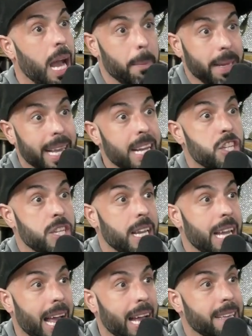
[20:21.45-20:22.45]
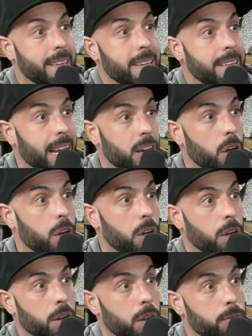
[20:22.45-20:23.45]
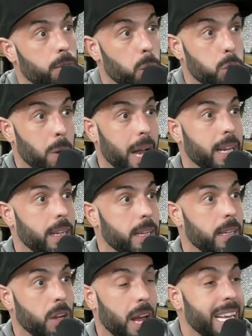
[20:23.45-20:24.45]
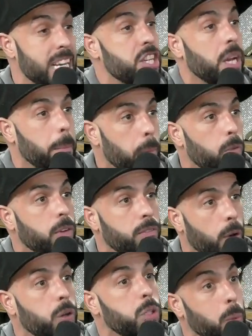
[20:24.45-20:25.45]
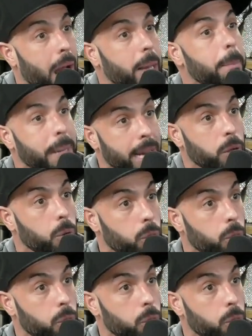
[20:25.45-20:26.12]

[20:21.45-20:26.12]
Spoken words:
I mean, that shit lands, and it's like a Volkswagen. You know, hey, that shit can move a Volkswagen Beetle.